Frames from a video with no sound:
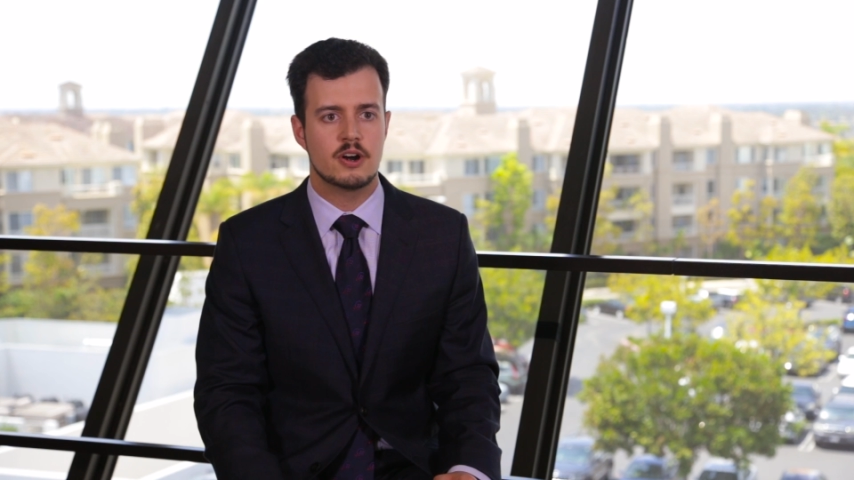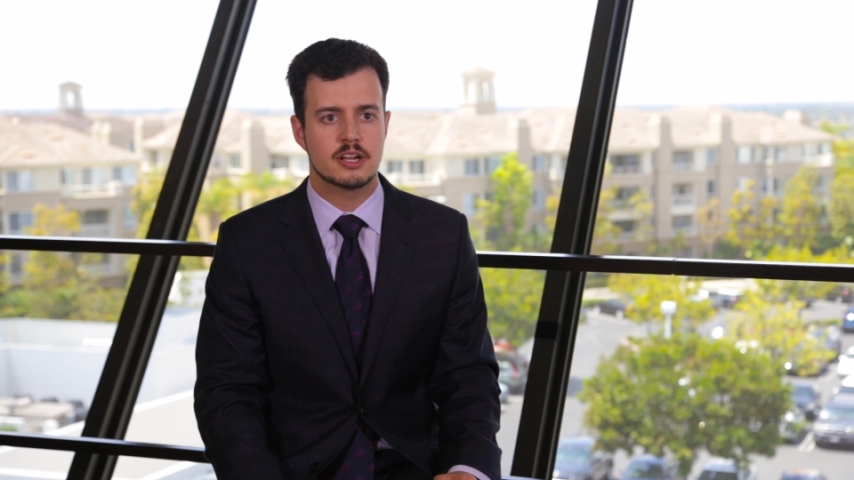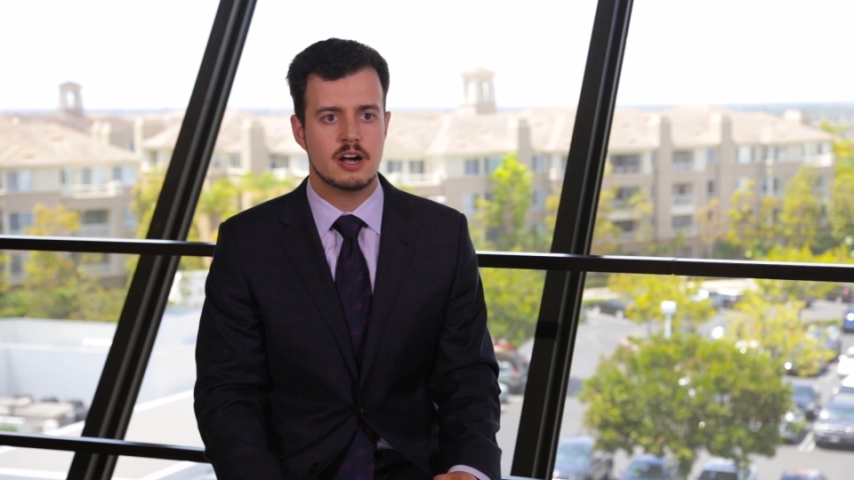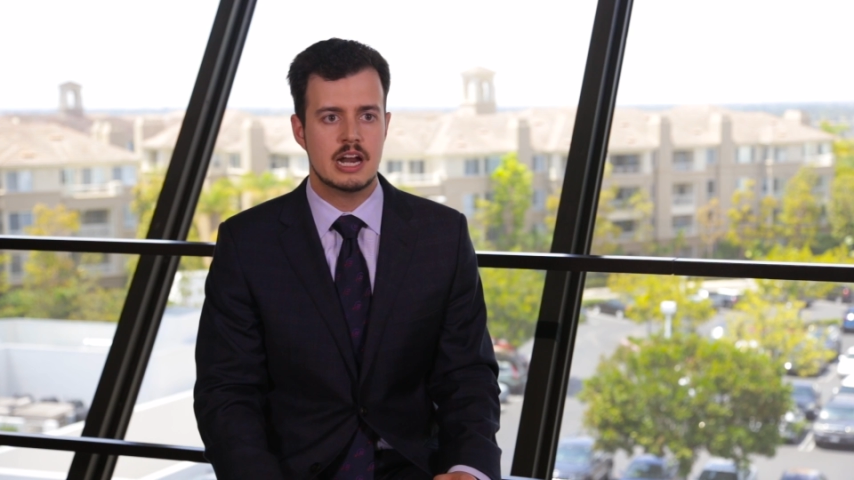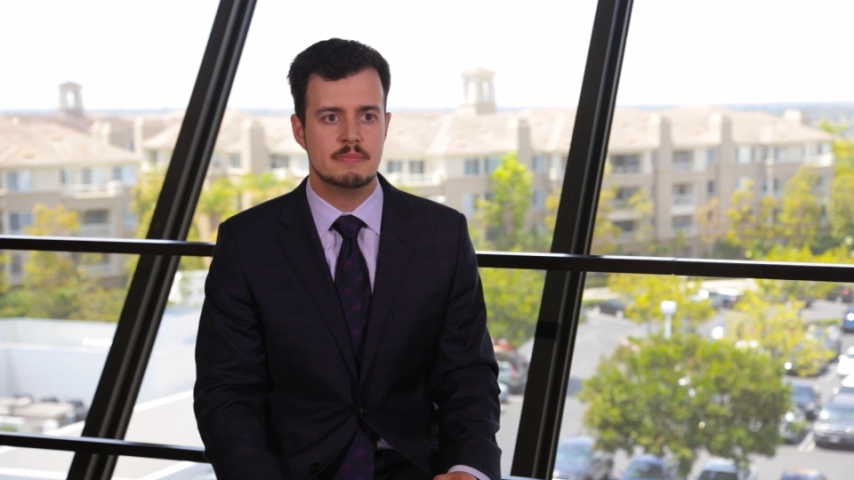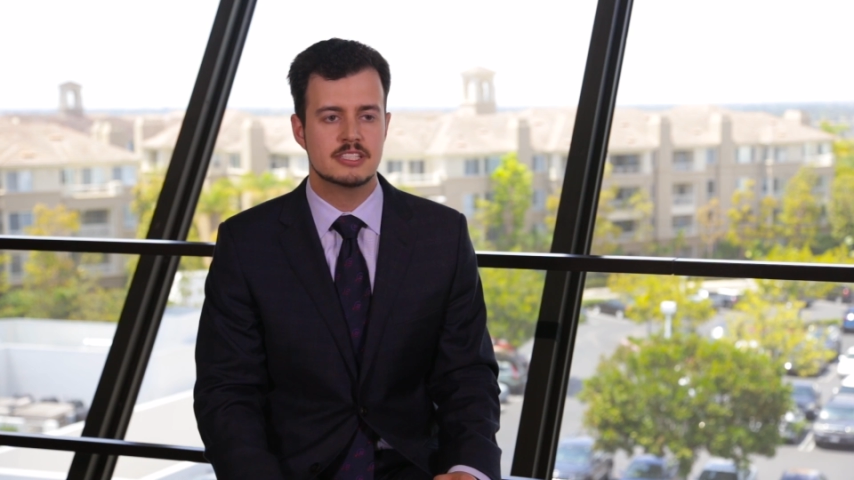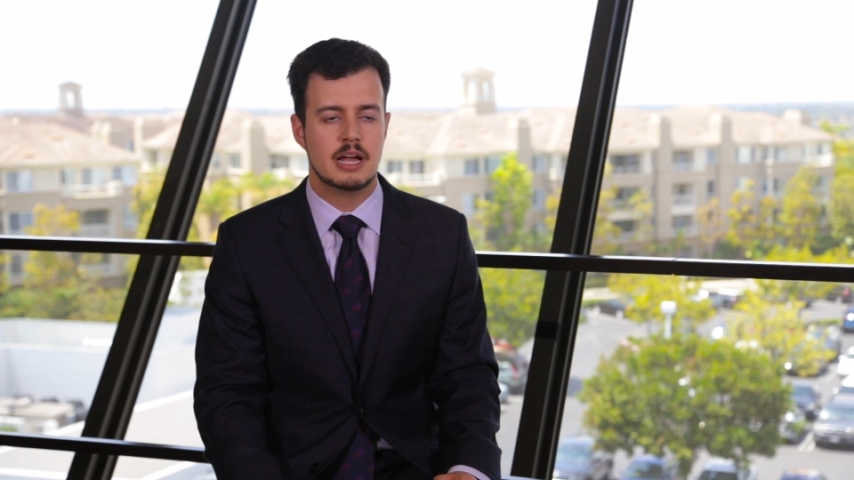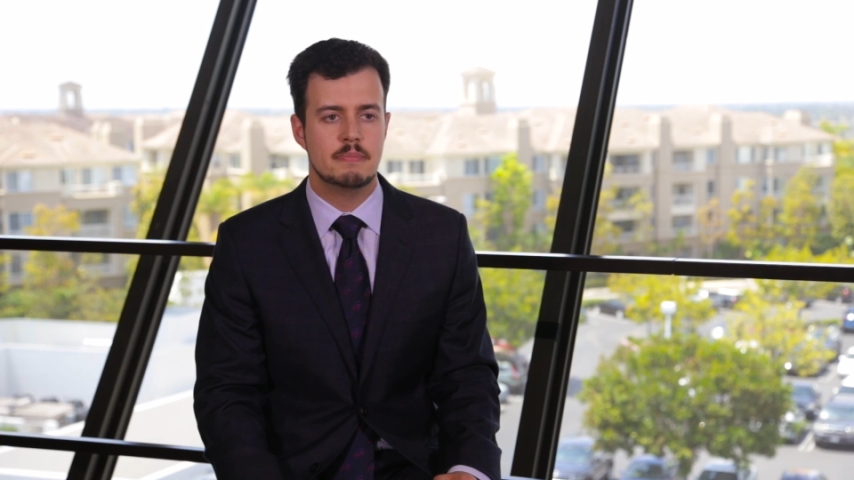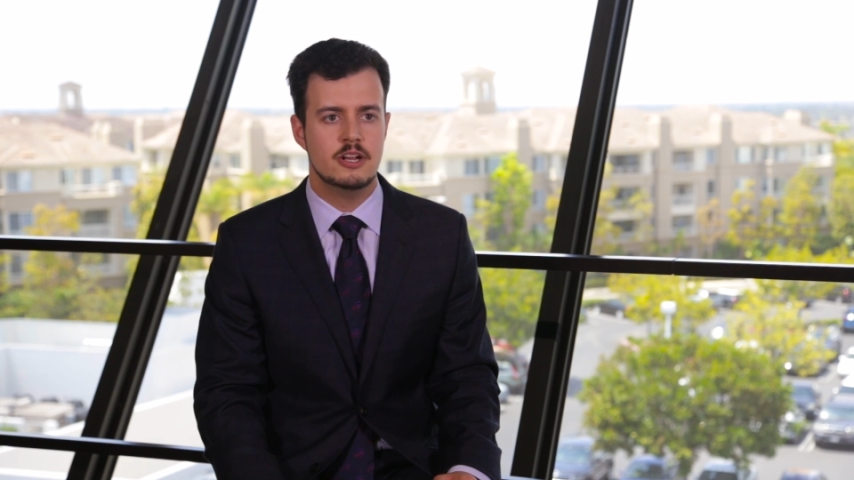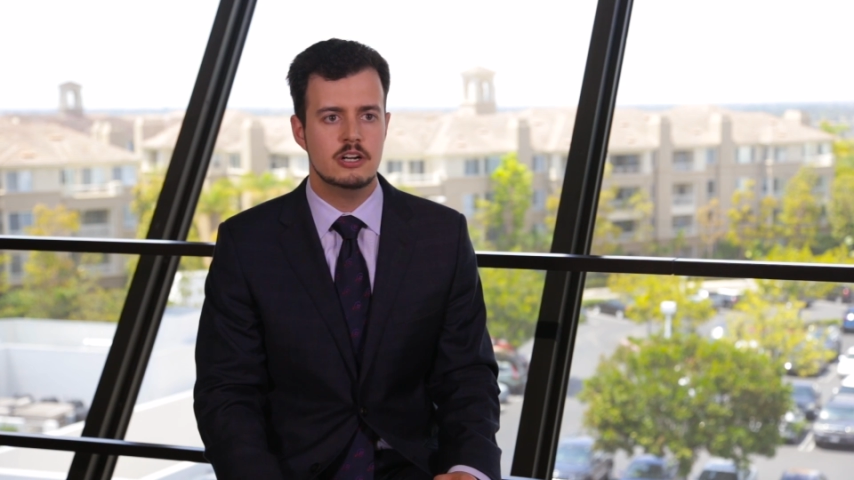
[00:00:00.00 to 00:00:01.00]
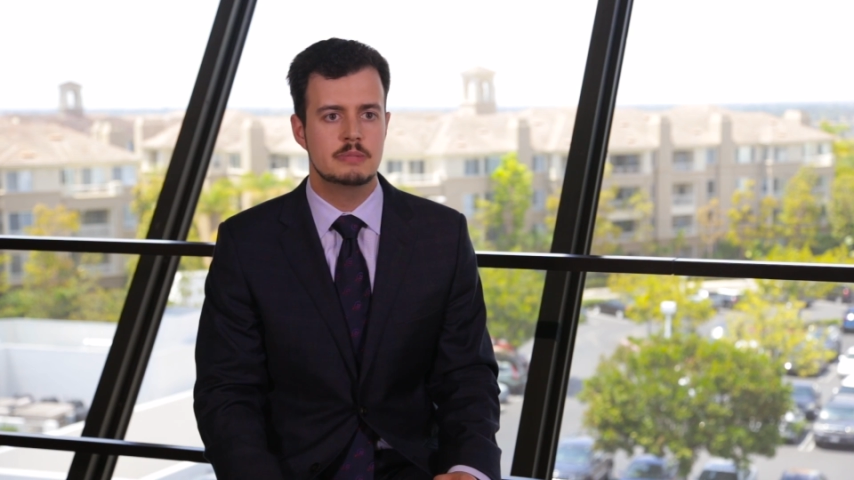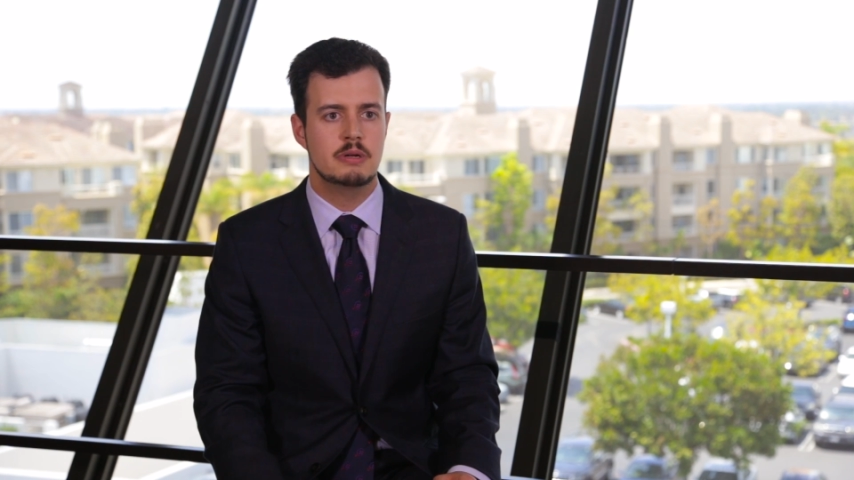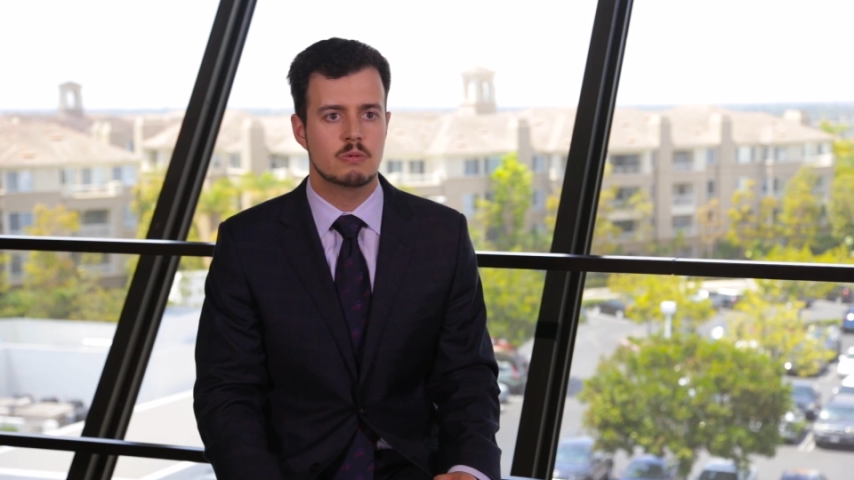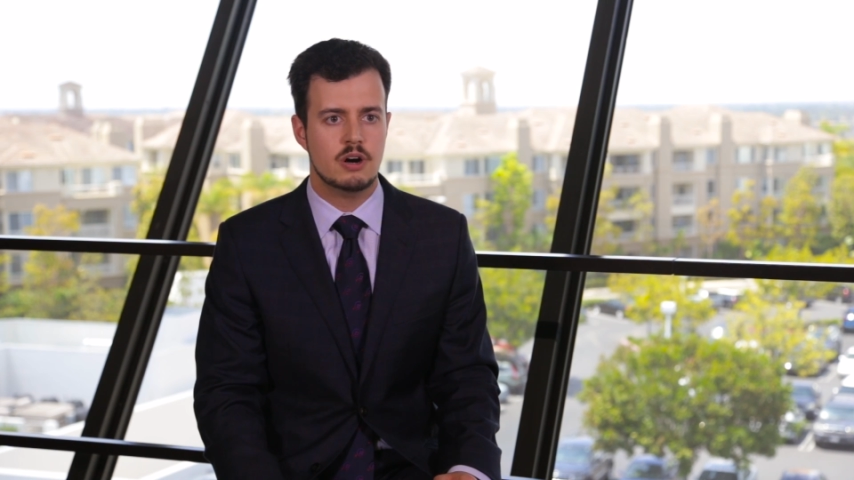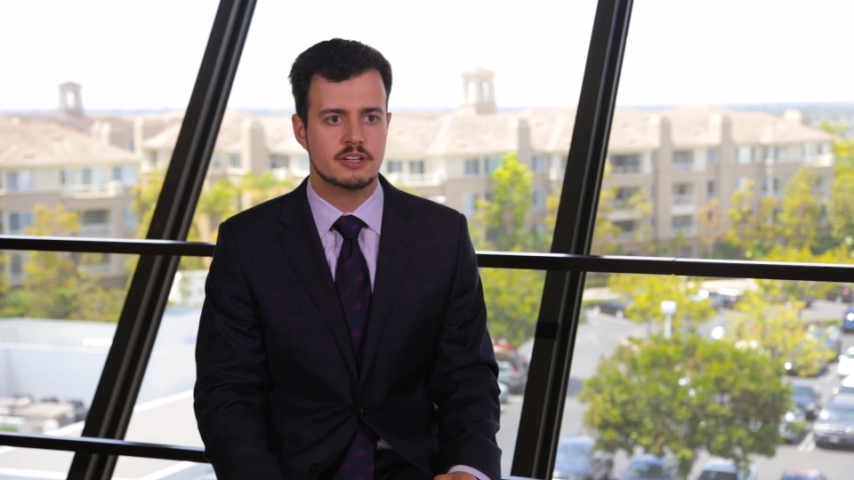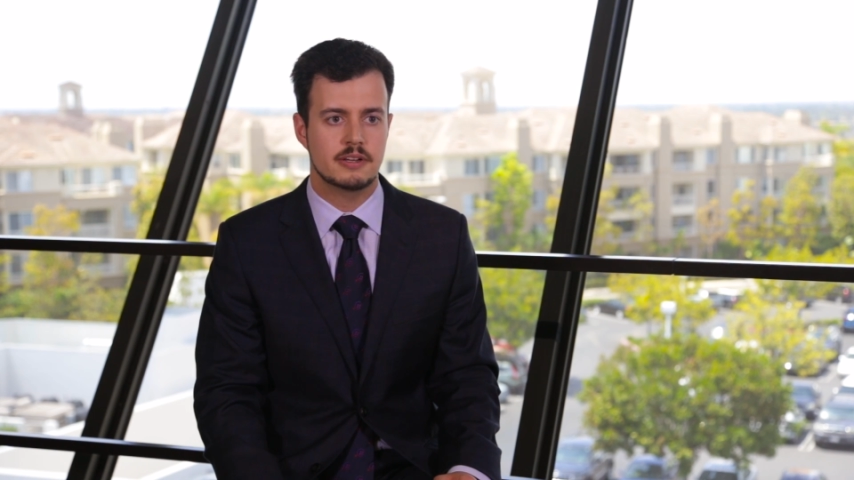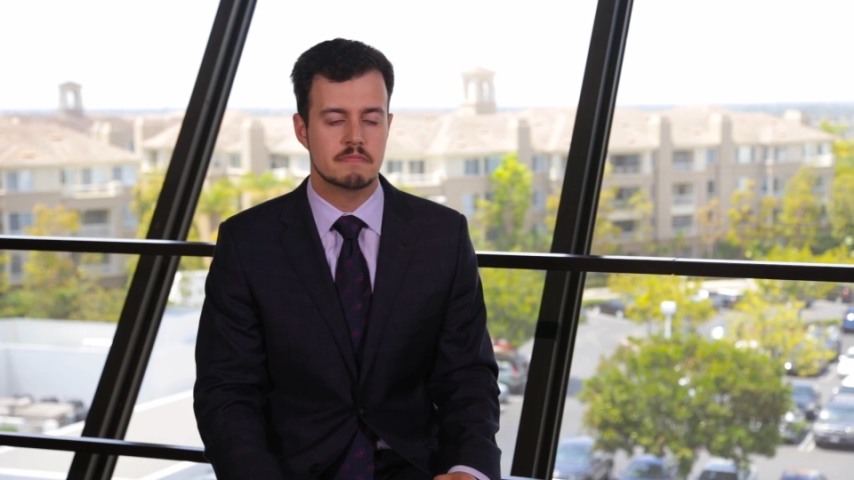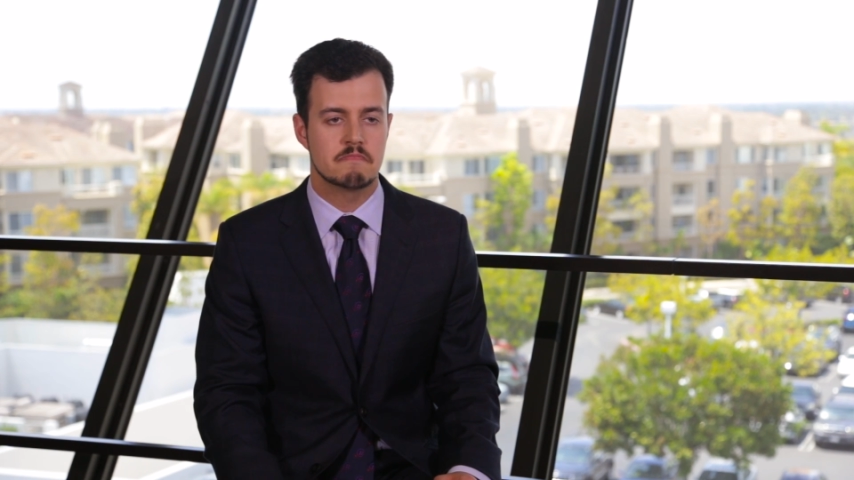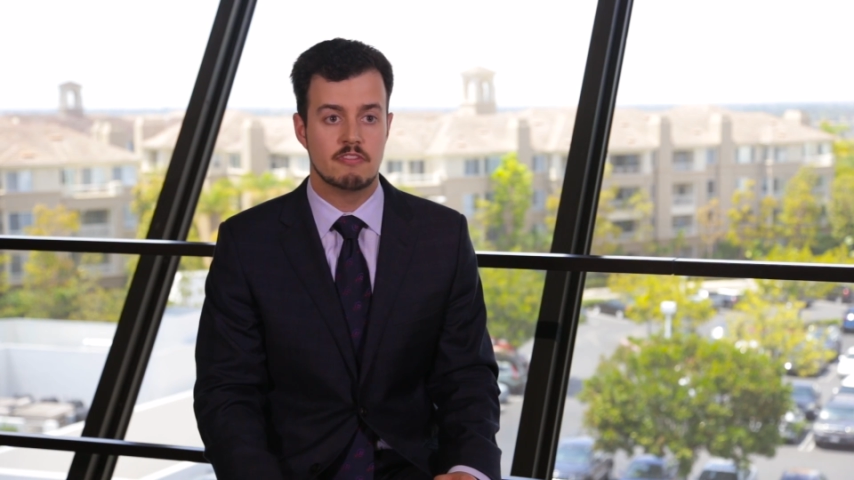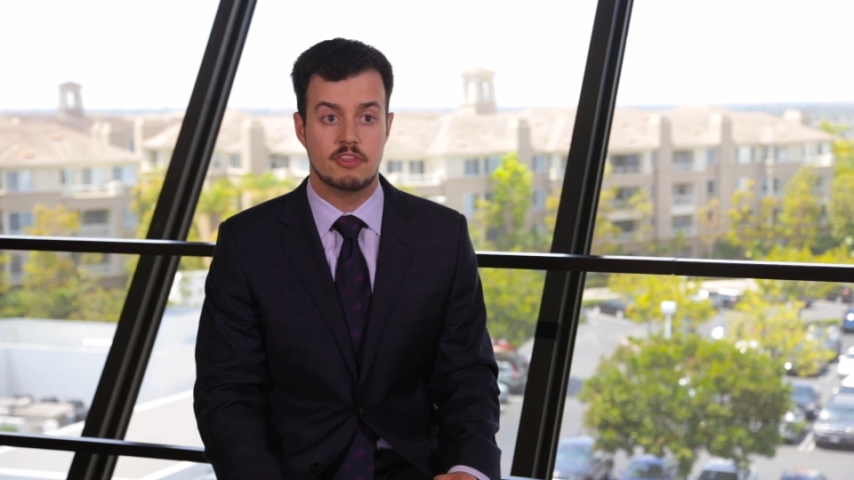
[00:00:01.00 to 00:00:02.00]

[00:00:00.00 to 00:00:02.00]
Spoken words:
their economies appear to be working.